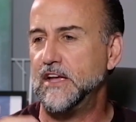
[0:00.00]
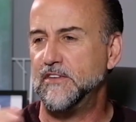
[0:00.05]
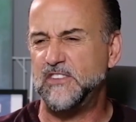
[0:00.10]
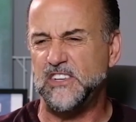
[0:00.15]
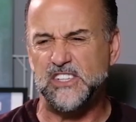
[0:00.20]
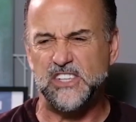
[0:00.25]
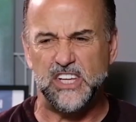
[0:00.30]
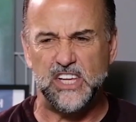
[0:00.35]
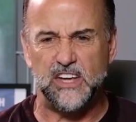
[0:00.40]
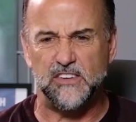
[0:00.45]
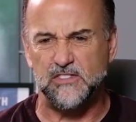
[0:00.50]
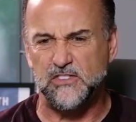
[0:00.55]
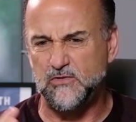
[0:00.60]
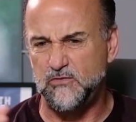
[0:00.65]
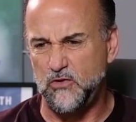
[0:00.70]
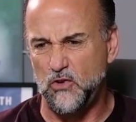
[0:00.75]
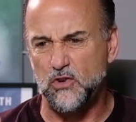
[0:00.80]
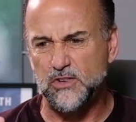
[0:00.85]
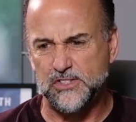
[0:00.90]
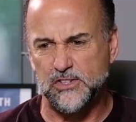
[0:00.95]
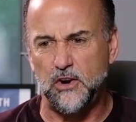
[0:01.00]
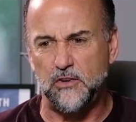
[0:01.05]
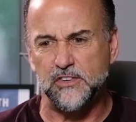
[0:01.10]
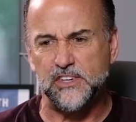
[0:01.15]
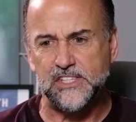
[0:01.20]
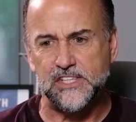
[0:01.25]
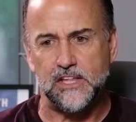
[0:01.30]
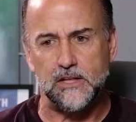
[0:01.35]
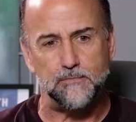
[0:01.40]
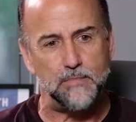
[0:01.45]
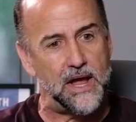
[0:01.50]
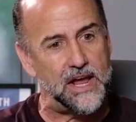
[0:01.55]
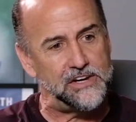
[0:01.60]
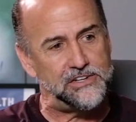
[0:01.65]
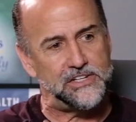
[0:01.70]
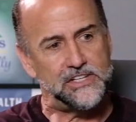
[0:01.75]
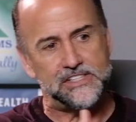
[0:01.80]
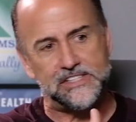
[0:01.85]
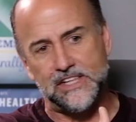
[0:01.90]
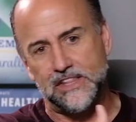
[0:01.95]
if it's to give full service to the
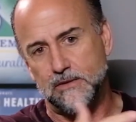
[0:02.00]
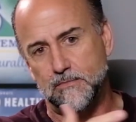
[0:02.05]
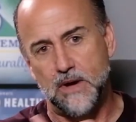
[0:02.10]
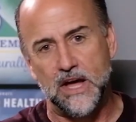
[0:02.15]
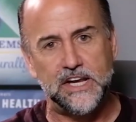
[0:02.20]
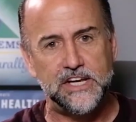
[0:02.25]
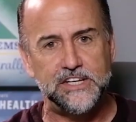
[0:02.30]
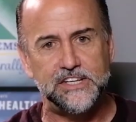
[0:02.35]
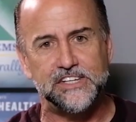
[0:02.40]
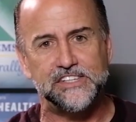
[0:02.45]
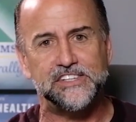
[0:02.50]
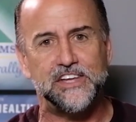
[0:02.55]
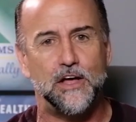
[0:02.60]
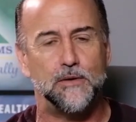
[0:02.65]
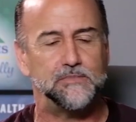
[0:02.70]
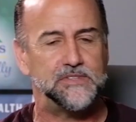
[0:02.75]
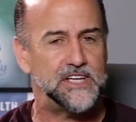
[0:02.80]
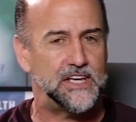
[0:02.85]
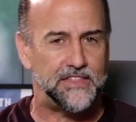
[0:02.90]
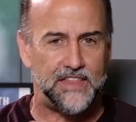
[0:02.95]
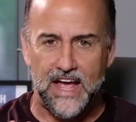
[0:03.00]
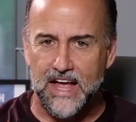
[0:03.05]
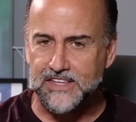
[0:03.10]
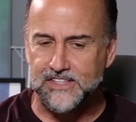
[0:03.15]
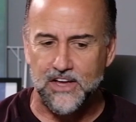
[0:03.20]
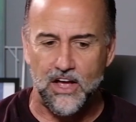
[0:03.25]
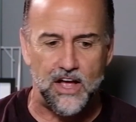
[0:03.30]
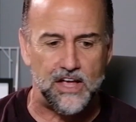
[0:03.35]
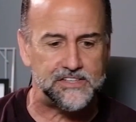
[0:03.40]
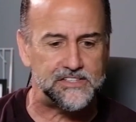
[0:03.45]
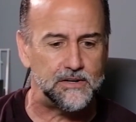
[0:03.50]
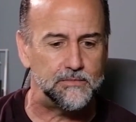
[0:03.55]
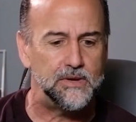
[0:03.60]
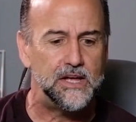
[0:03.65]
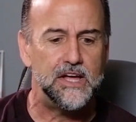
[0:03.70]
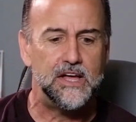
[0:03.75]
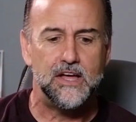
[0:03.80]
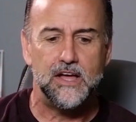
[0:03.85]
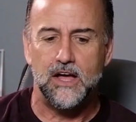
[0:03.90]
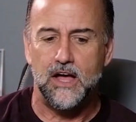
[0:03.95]
patients and the money just comes in, that's awesome.